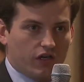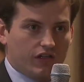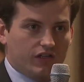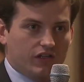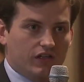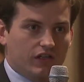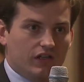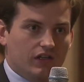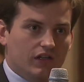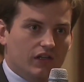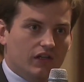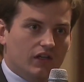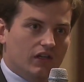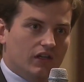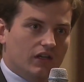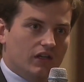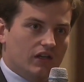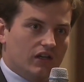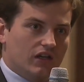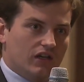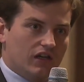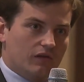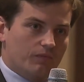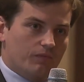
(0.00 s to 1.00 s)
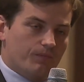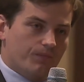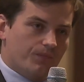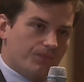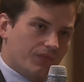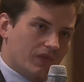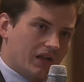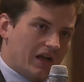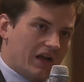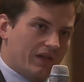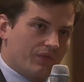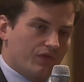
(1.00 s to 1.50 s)
ratified,
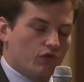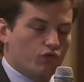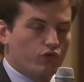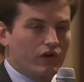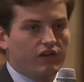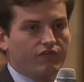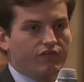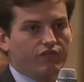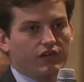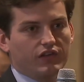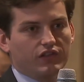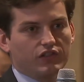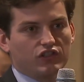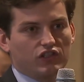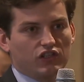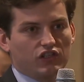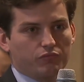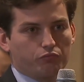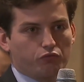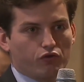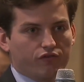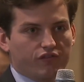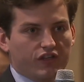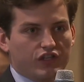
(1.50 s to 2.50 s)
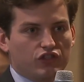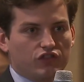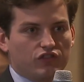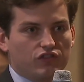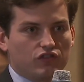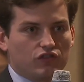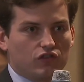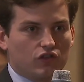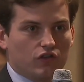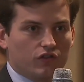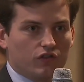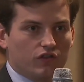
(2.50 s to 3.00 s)
and the relevant
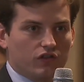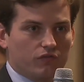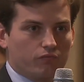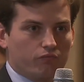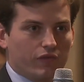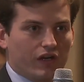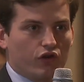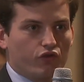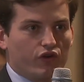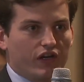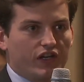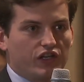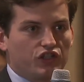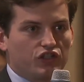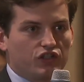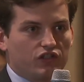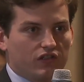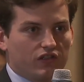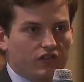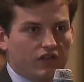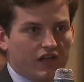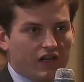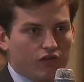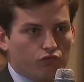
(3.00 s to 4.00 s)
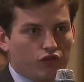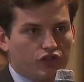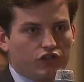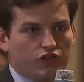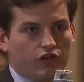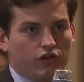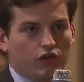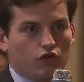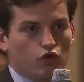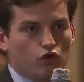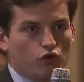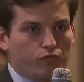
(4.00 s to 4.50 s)
provisions on migration
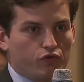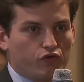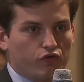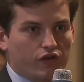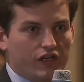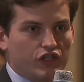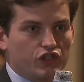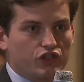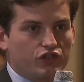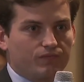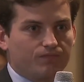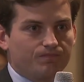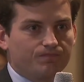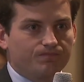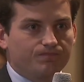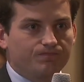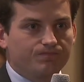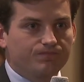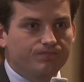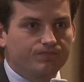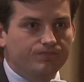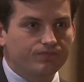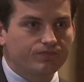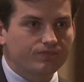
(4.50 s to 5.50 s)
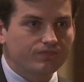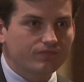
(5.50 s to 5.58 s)
and return cooperation.